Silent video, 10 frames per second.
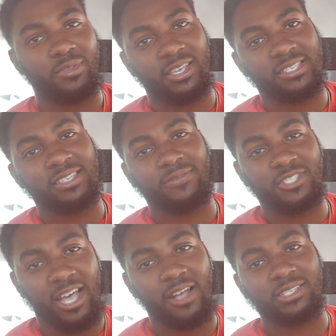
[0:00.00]
this
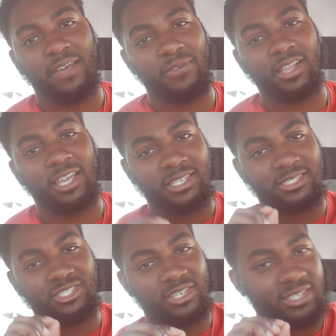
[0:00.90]
challenge I feel like is
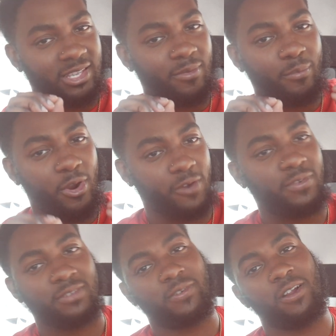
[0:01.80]
just
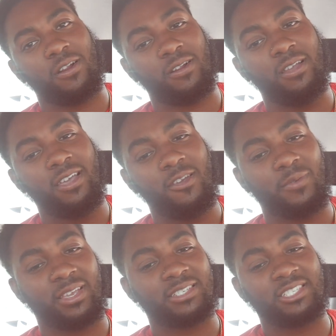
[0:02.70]
perfect for her
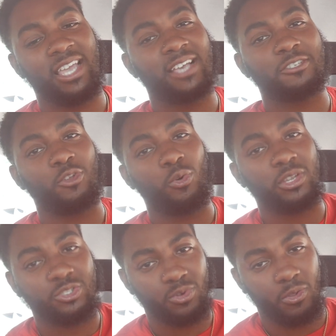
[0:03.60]
because she has no
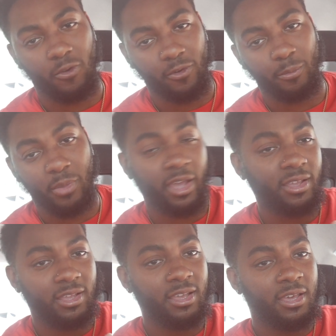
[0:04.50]
control over it. But
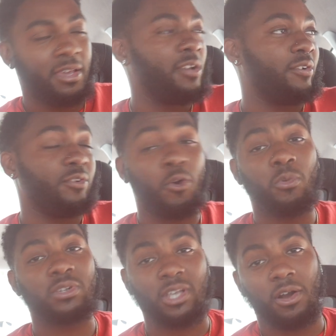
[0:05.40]
no
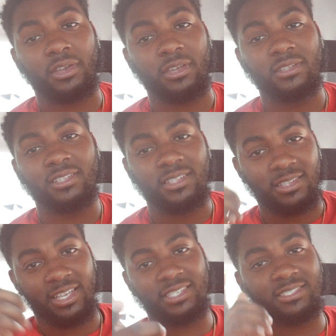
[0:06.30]
more talking,
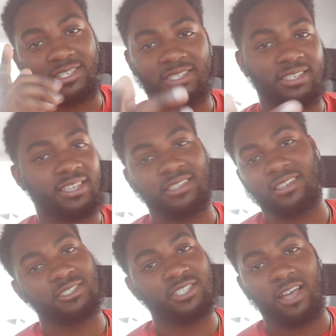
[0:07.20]
let's just get
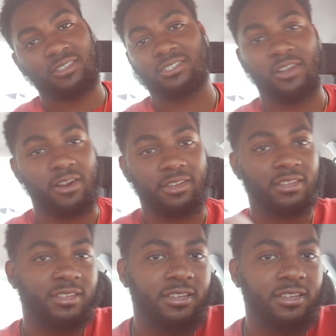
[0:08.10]
this challenge started.